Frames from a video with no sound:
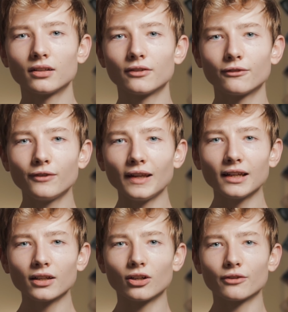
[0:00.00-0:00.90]

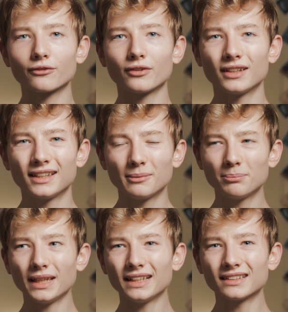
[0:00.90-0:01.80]
feeling of
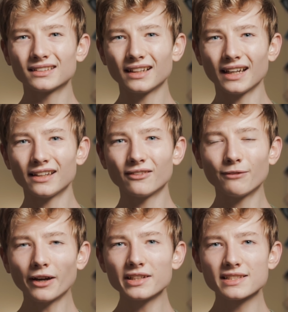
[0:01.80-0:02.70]
being in a
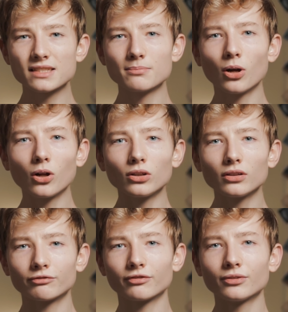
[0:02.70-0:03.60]
very small
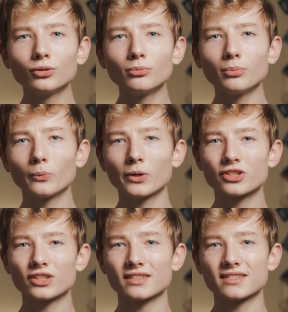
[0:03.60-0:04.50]
room, which
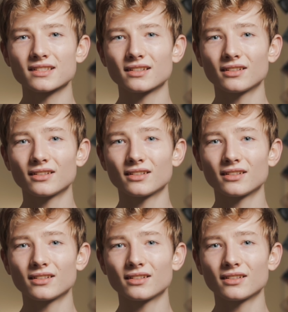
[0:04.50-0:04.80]
is